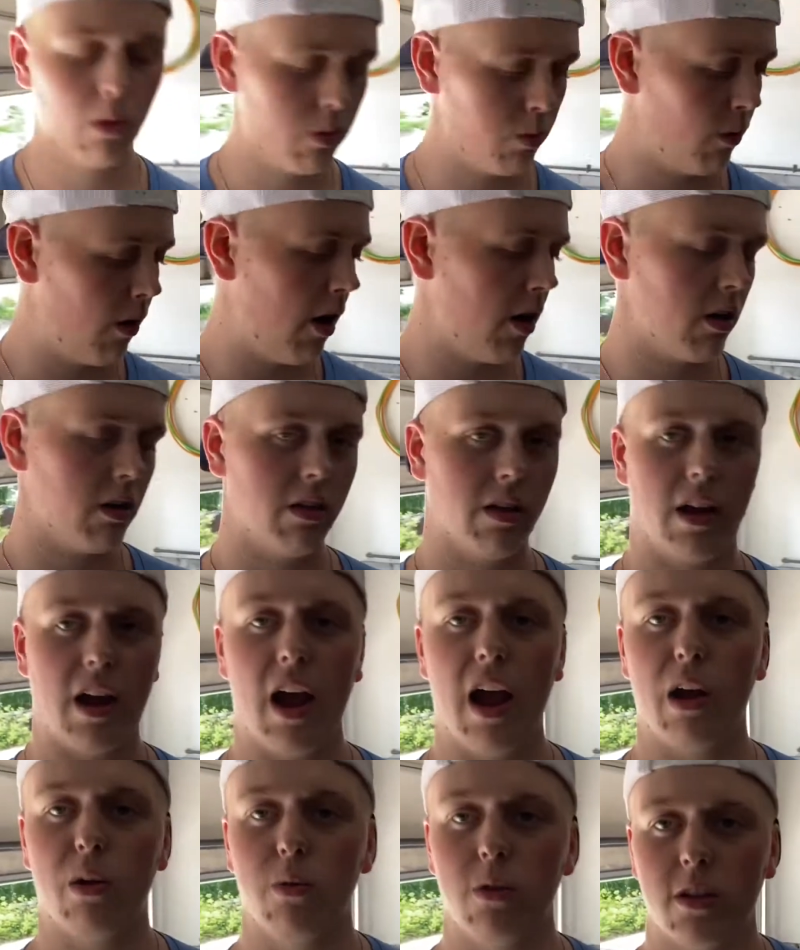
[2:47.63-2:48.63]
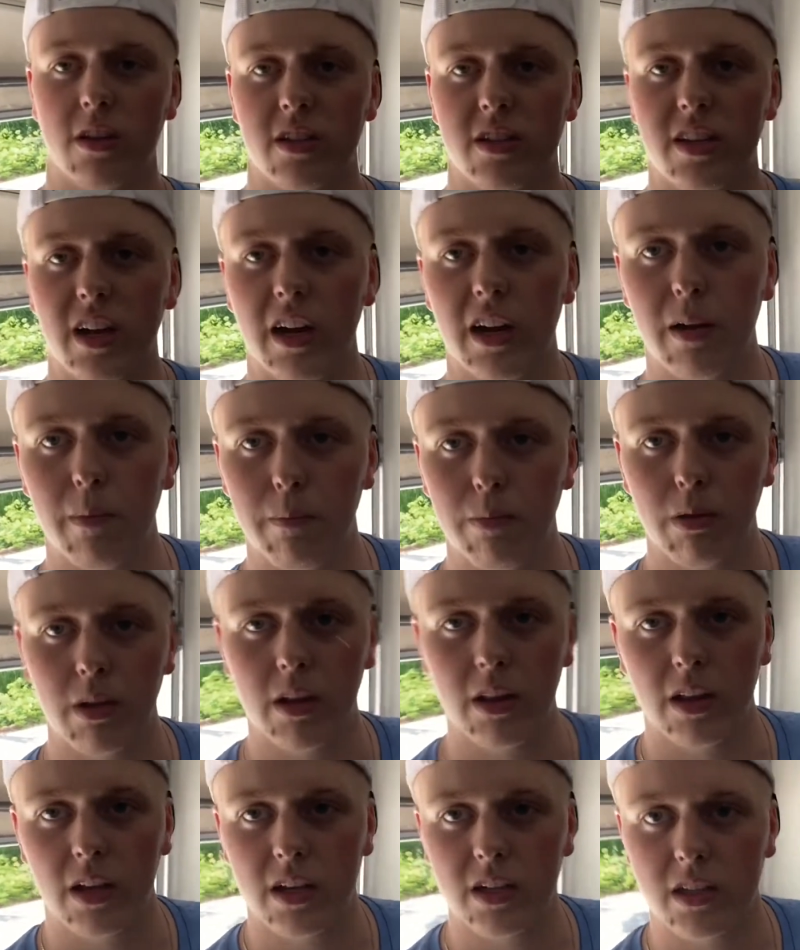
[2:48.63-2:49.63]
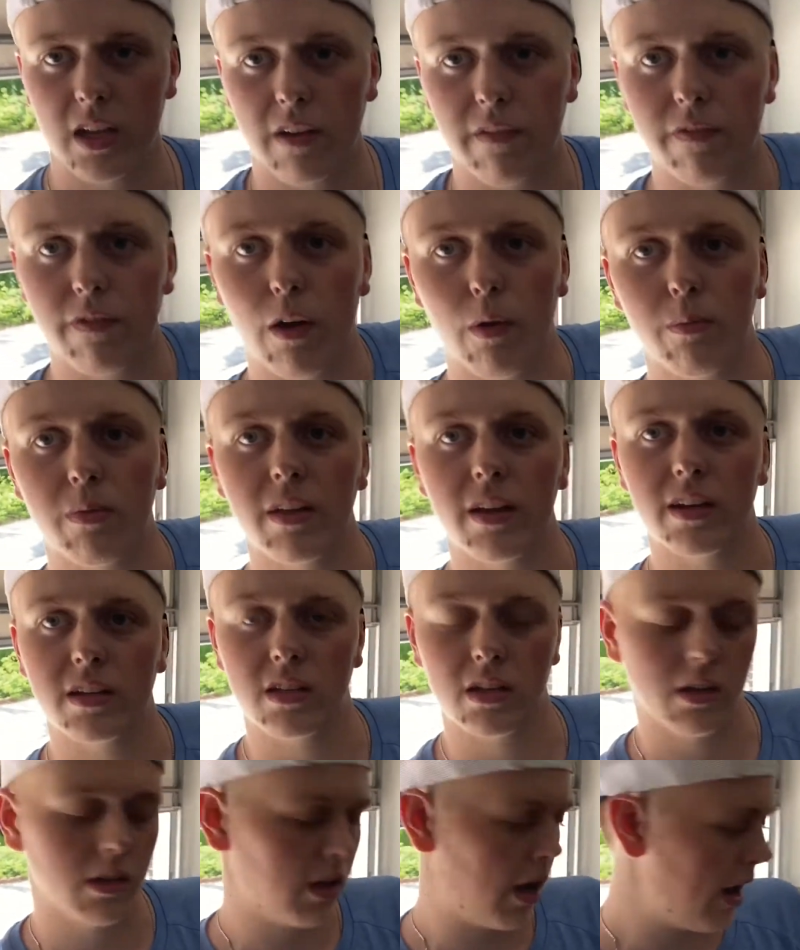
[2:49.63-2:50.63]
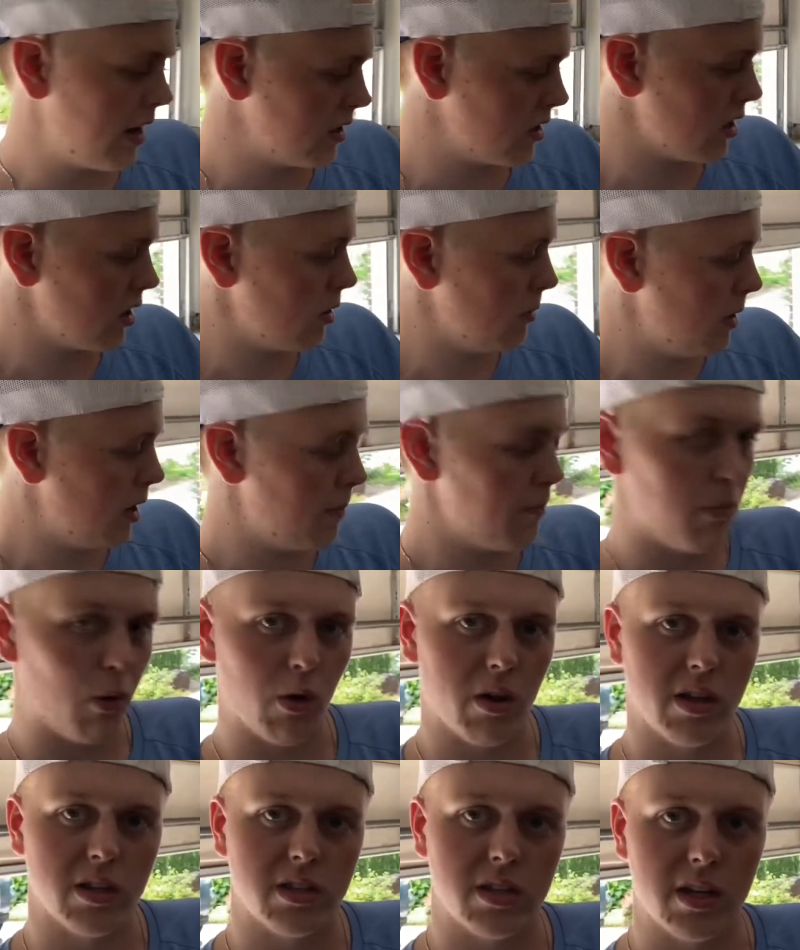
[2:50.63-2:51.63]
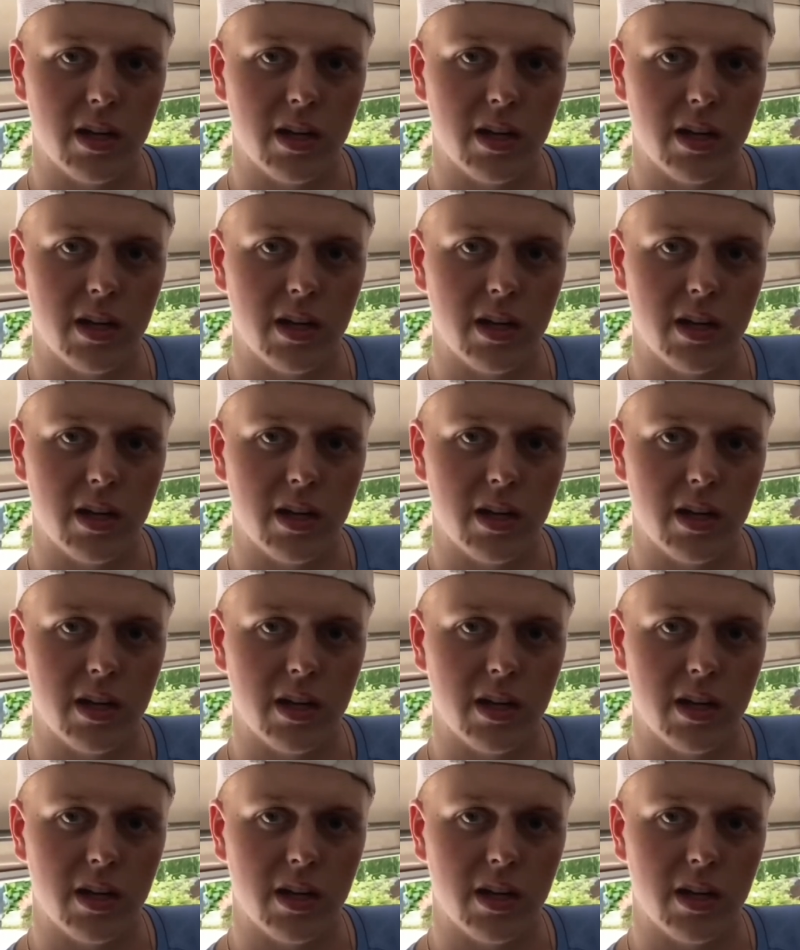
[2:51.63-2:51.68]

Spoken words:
water, the kayak wouldn't sink completely because that foam thing adds a little bit of buoyancy.